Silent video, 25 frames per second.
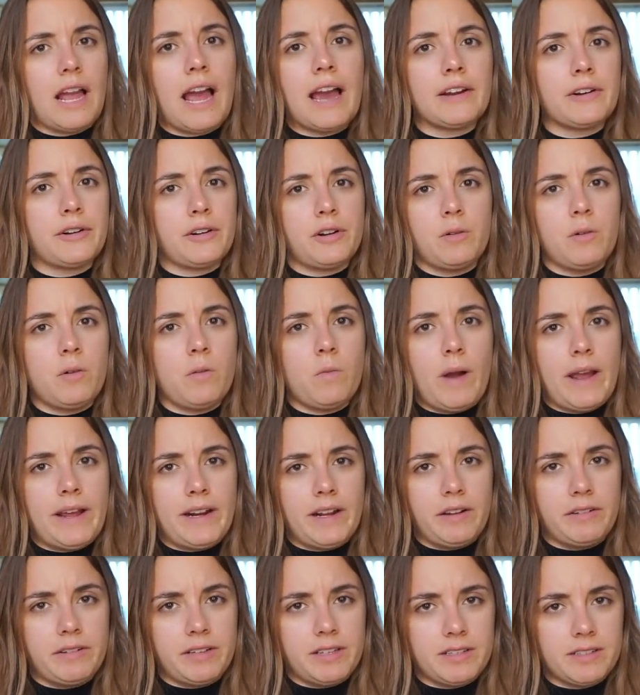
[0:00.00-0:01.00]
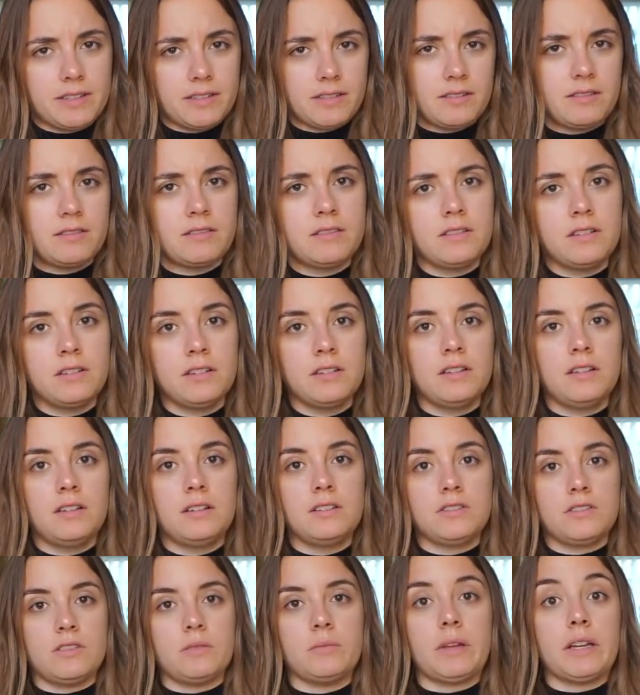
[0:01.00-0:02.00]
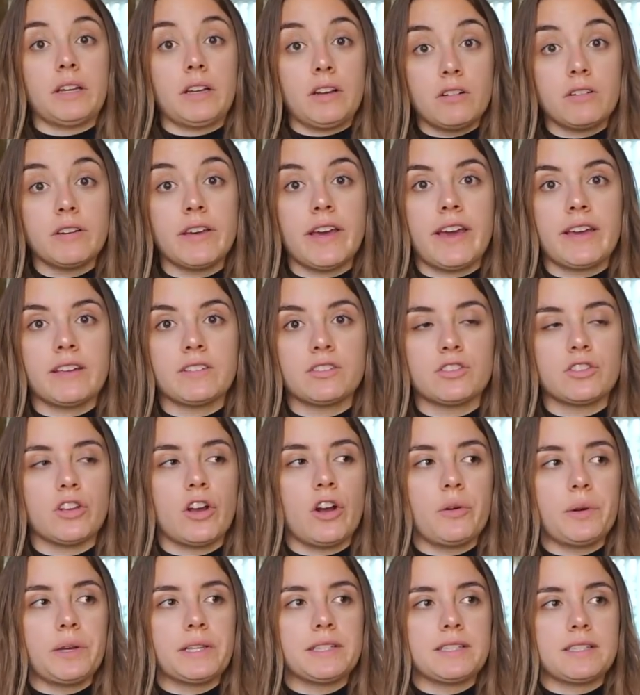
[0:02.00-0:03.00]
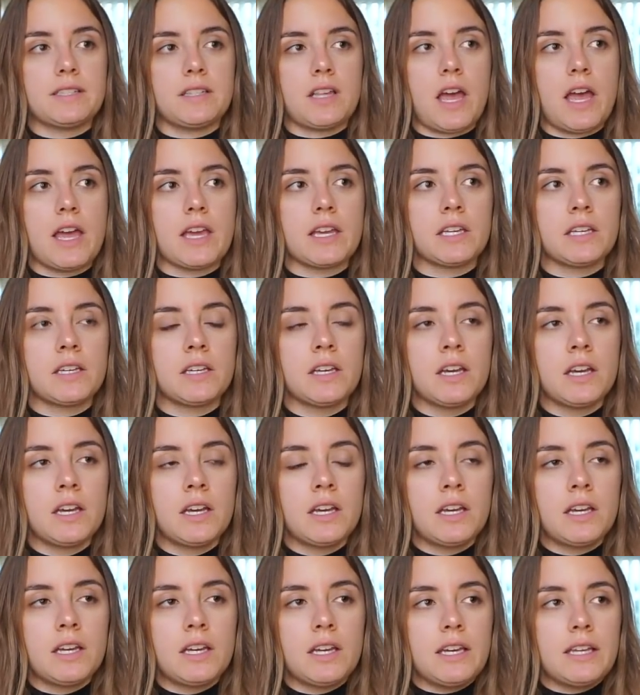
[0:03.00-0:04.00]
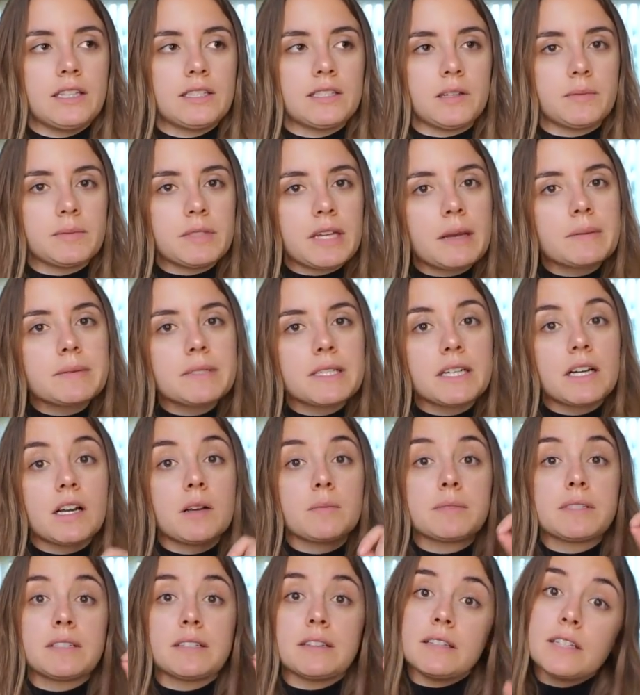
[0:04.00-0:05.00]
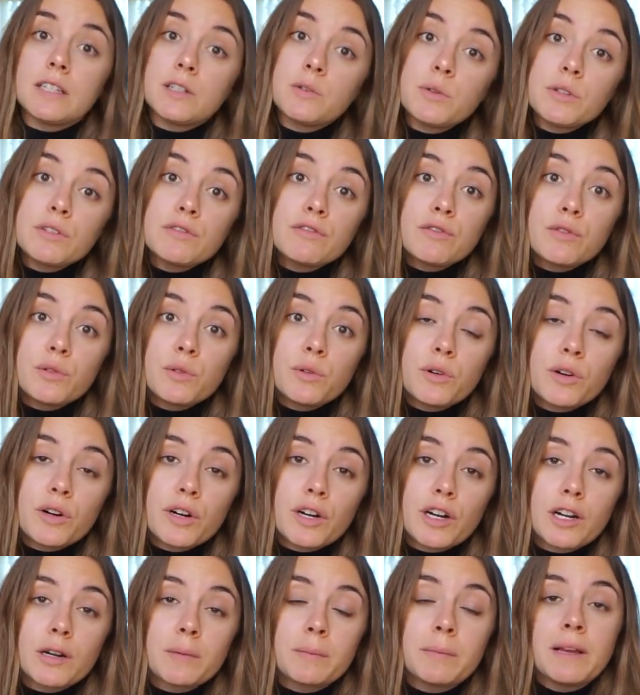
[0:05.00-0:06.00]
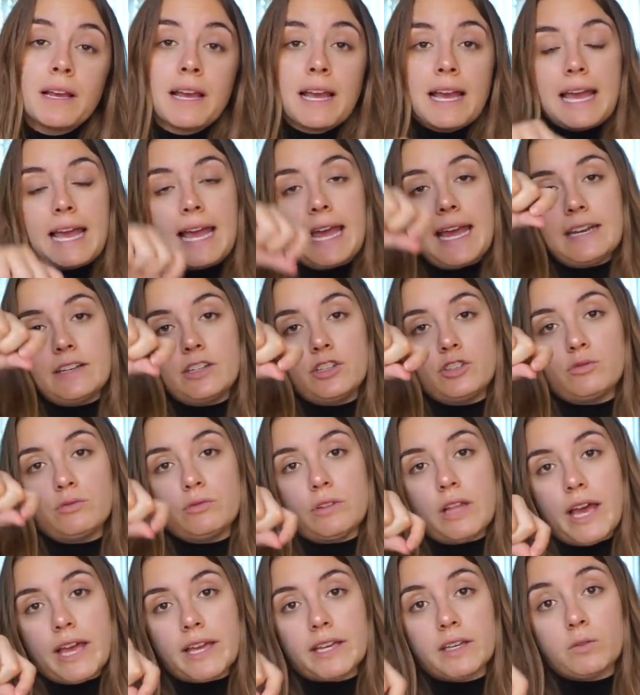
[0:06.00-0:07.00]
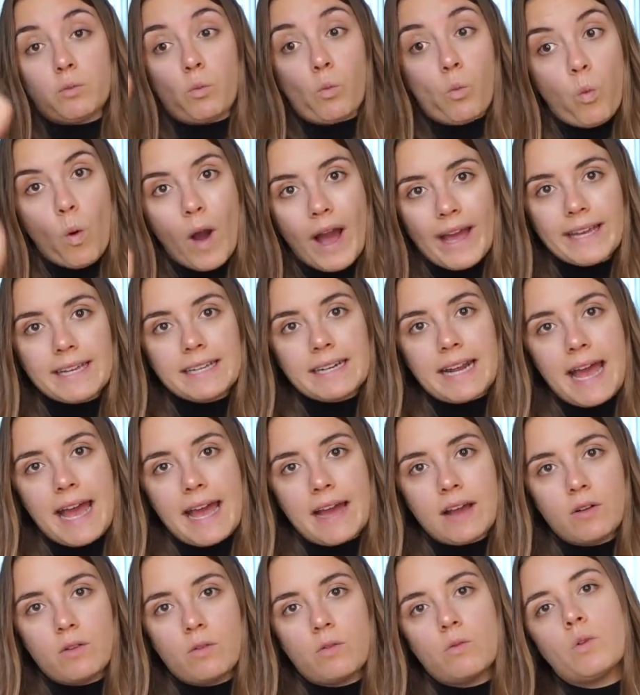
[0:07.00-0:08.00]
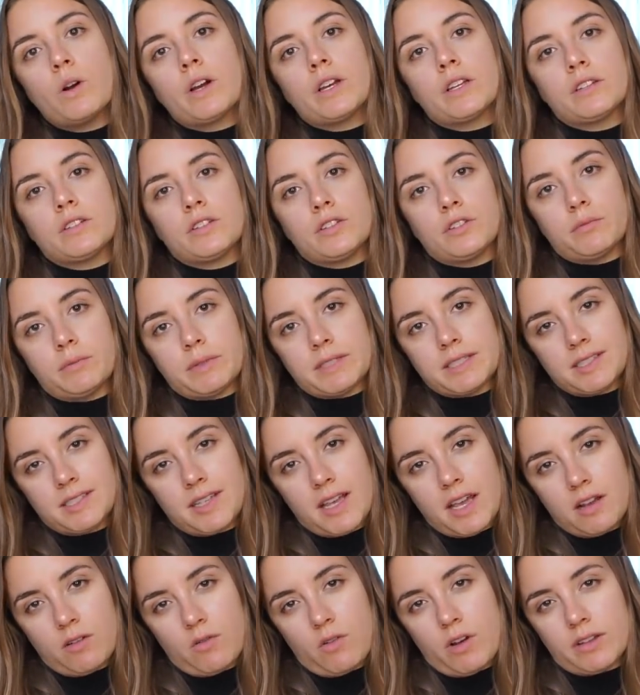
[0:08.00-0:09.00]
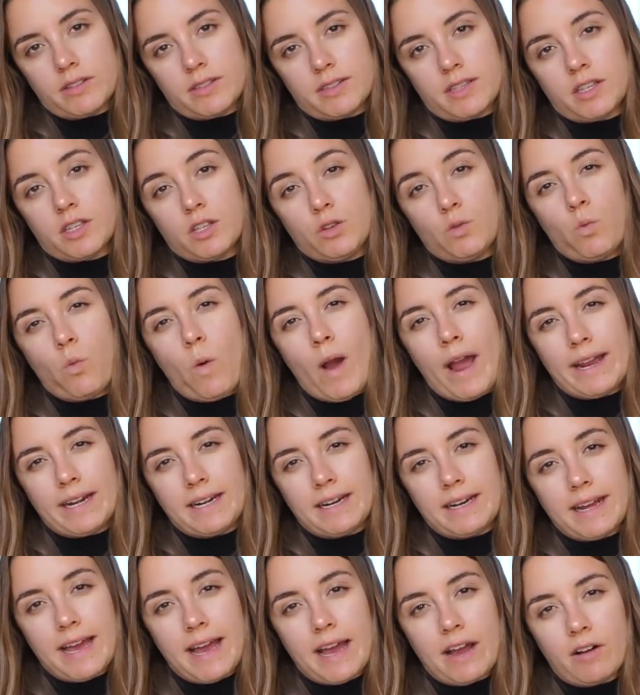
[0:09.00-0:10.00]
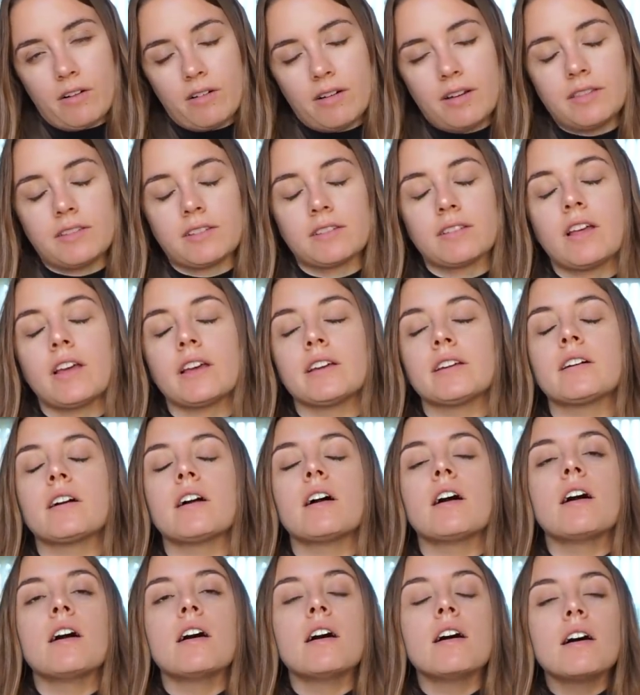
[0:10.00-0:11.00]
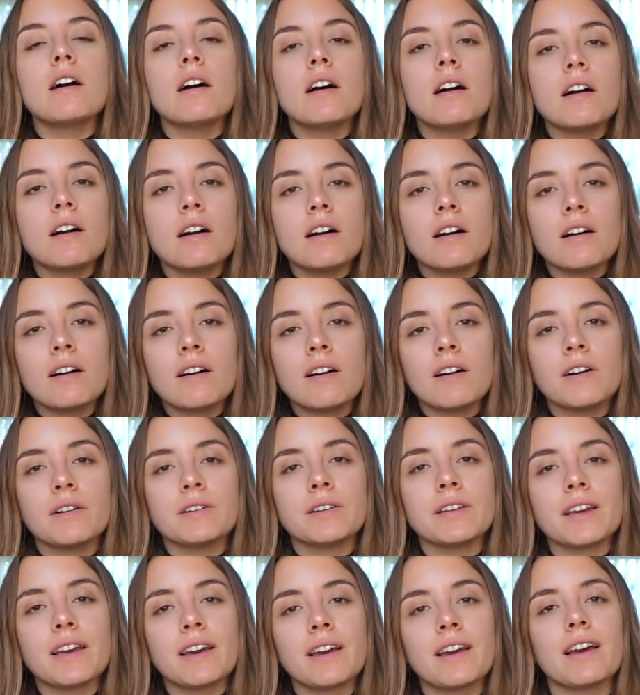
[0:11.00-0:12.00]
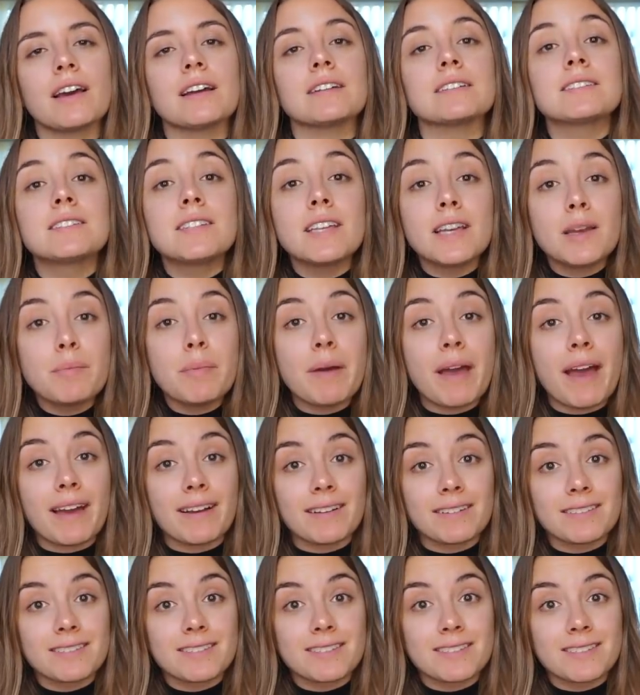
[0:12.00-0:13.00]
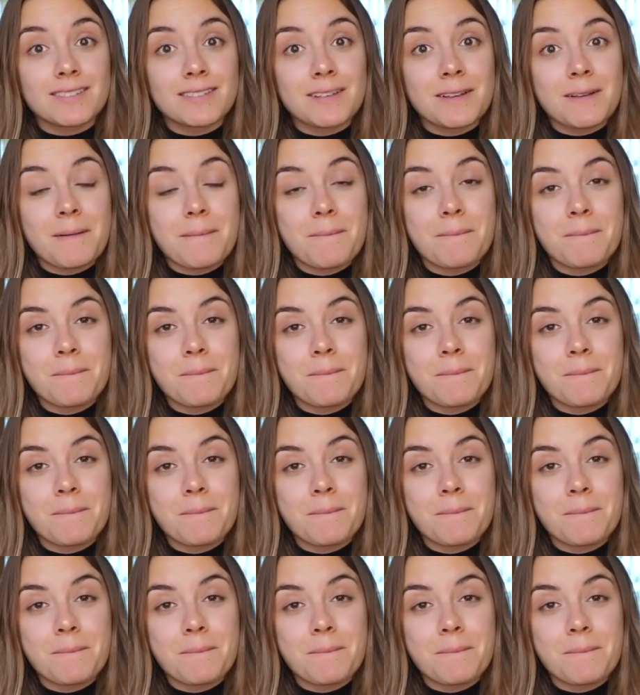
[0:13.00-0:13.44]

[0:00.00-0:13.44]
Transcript: I don't know what whiteout is. So I'm like, okay, so it's like, sometimes it comes in liquid form and you like white out what your mistake was. Like you white it out. And they're like, oh yeah, Tipex.